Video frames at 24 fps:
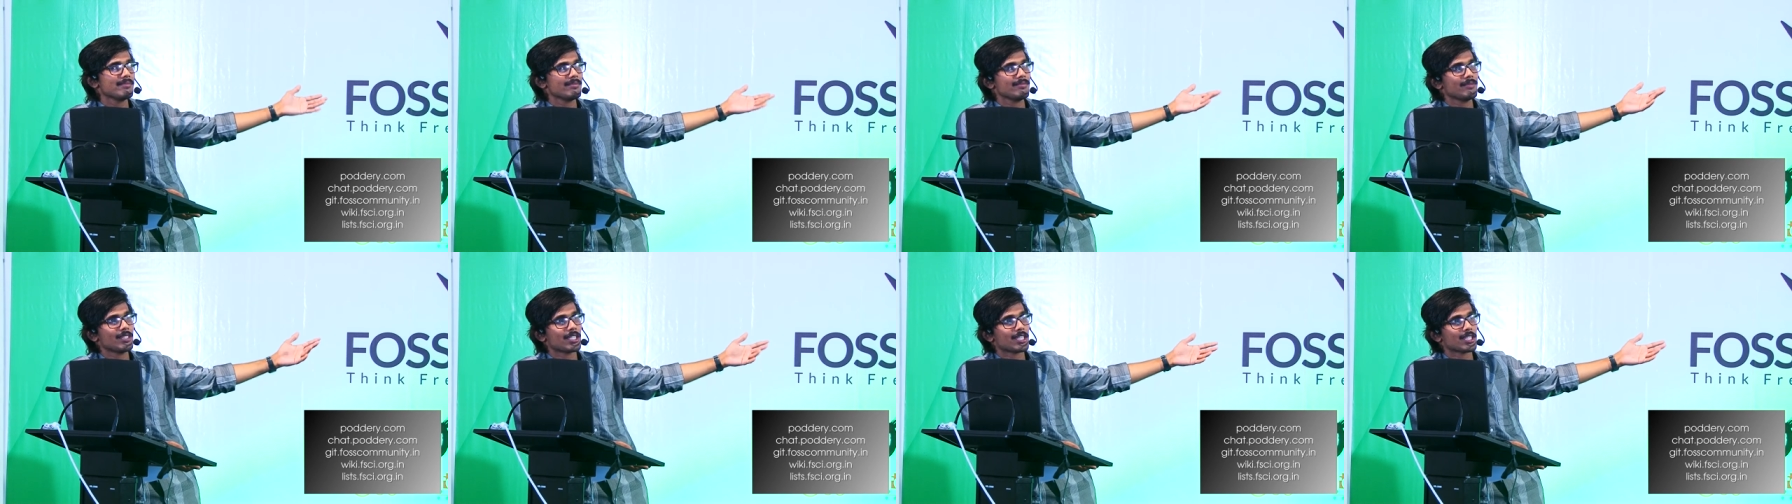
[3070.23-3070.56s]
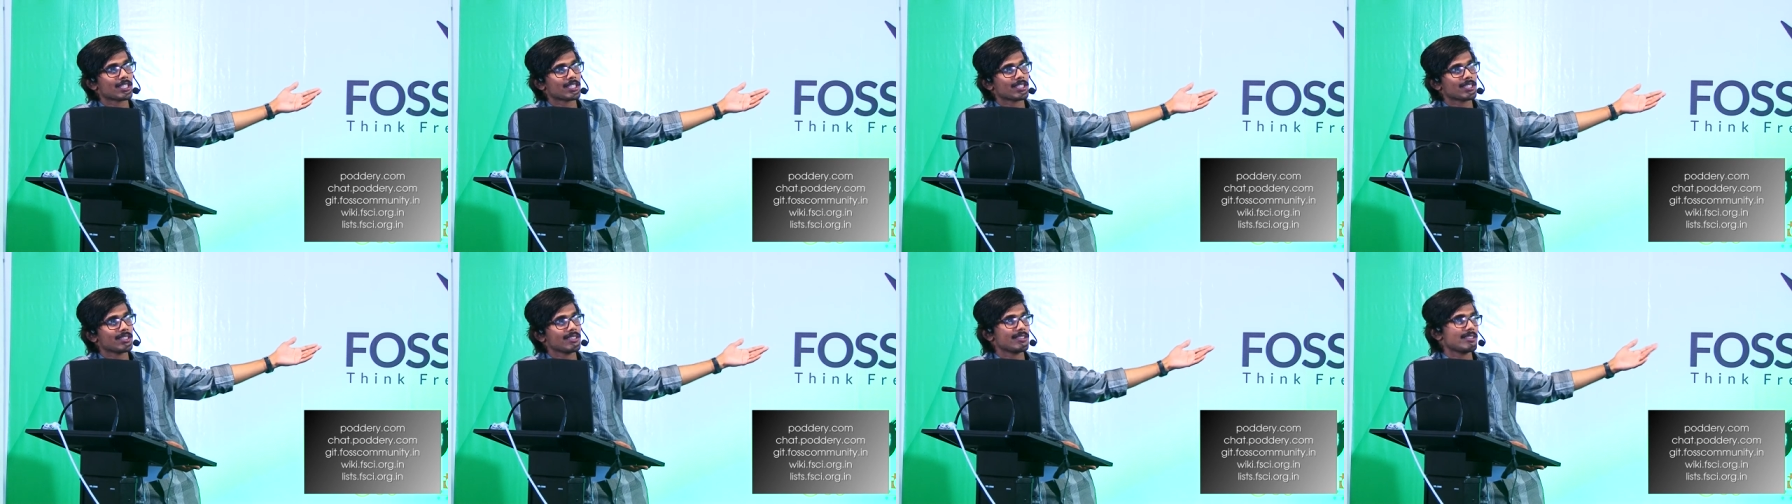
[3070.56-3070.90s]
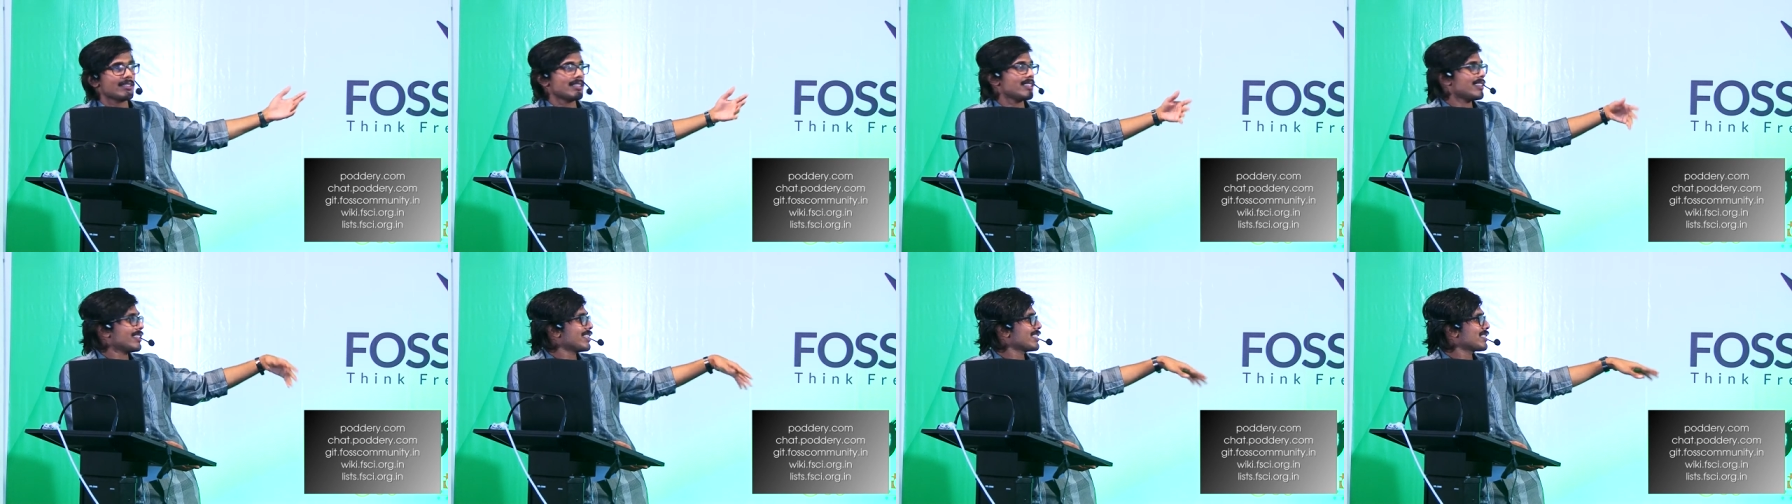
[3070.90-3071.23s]
Uh,
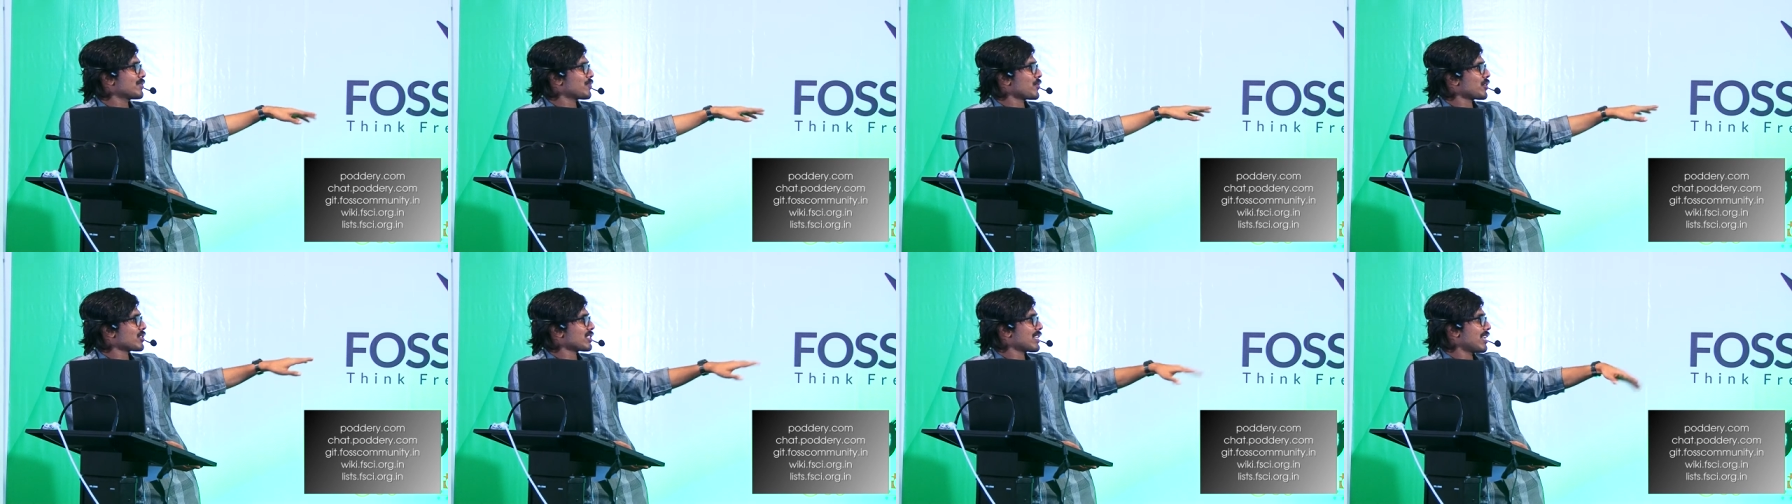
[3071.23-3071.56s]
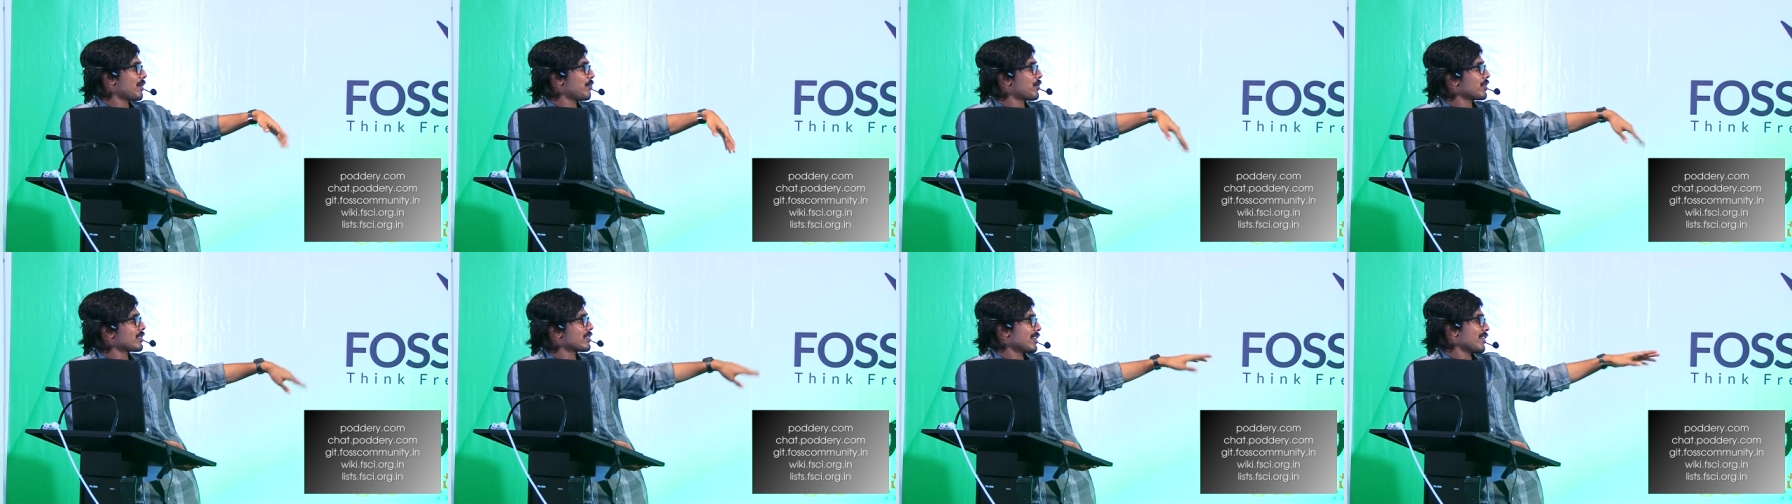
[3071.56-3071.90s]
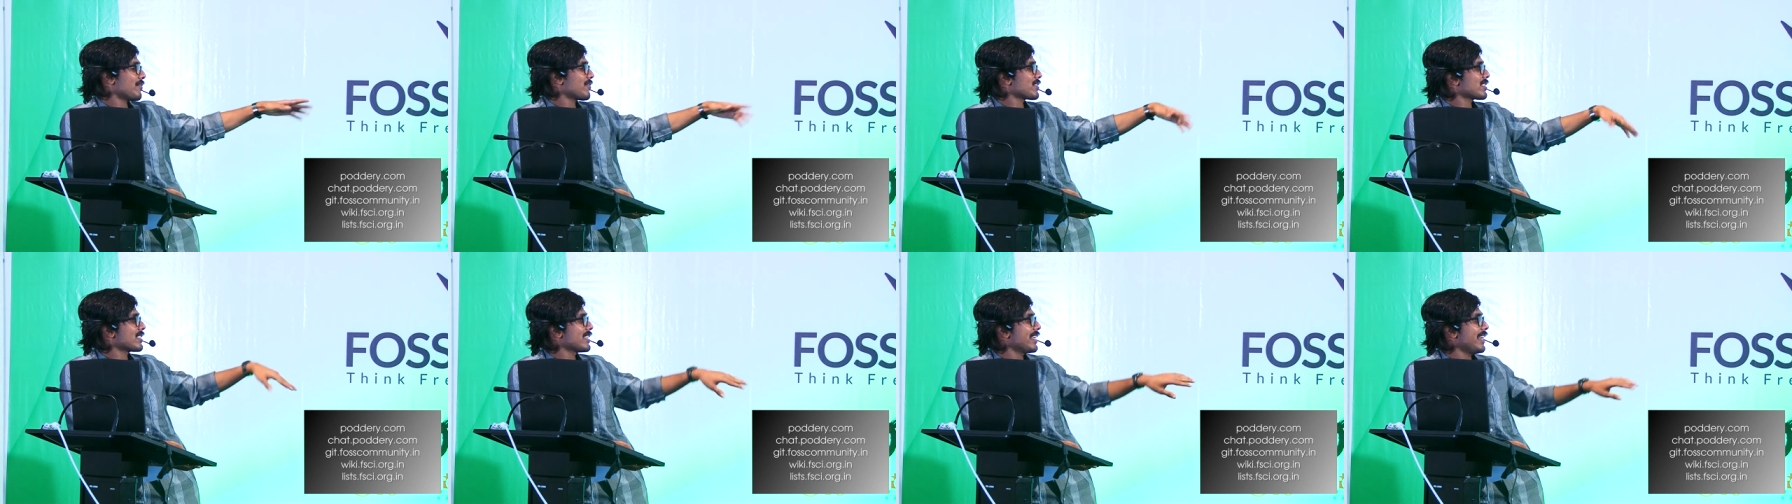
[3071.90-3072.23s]
it's mostly about
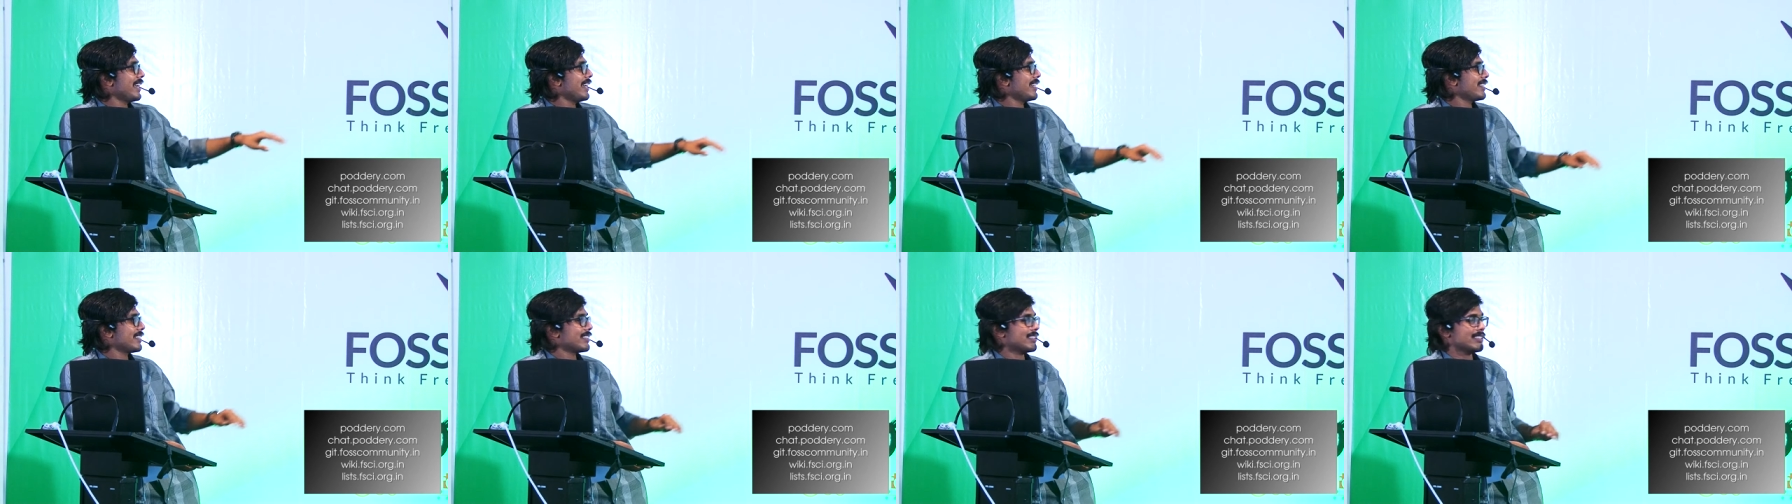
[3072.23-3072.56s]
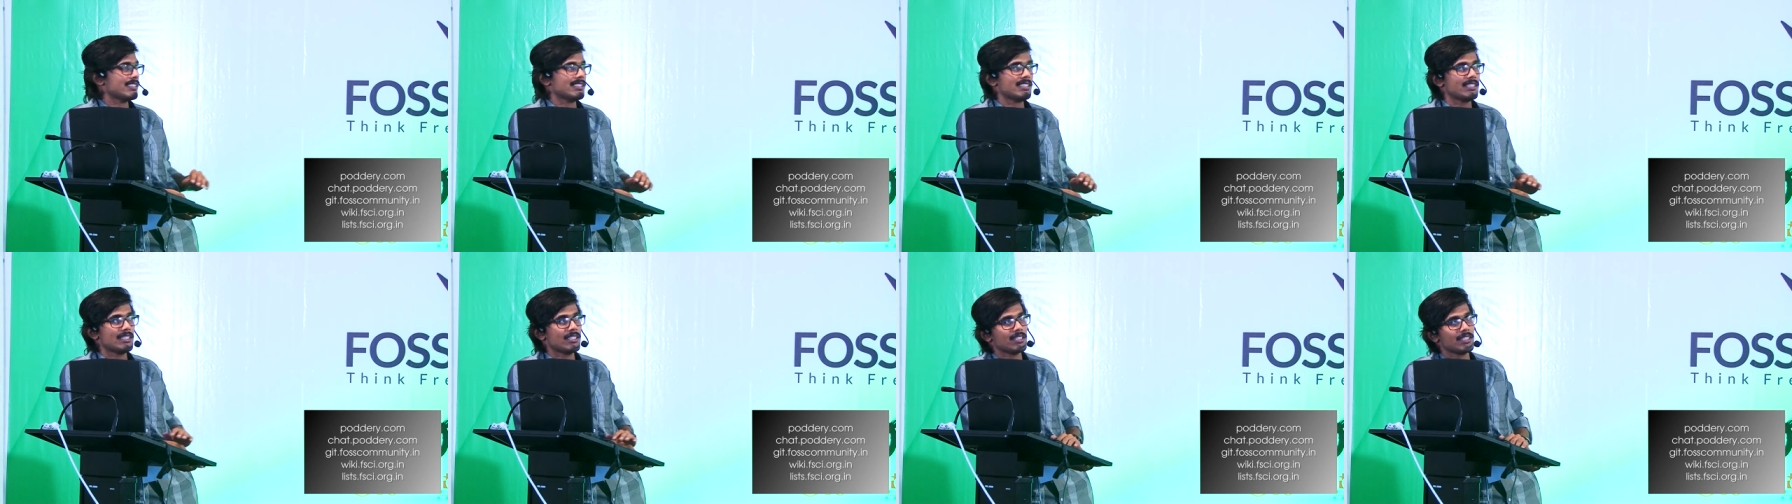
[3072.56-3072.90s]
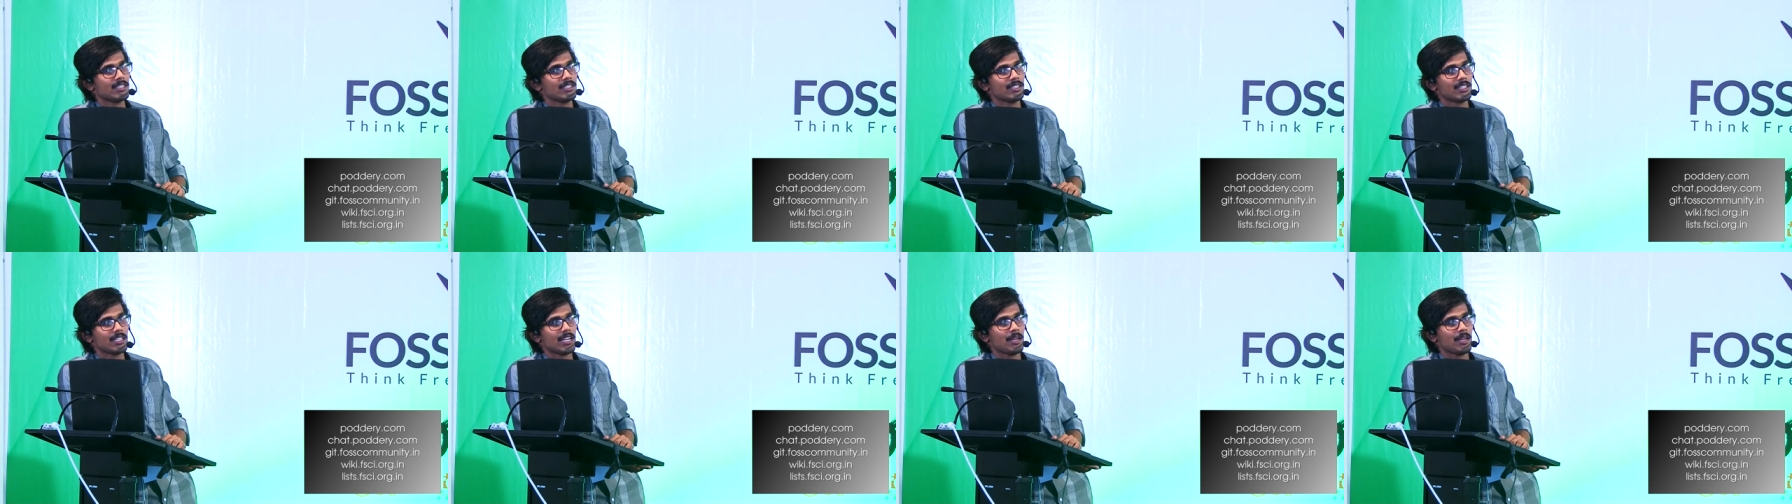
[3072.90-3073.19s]
FSCI uh,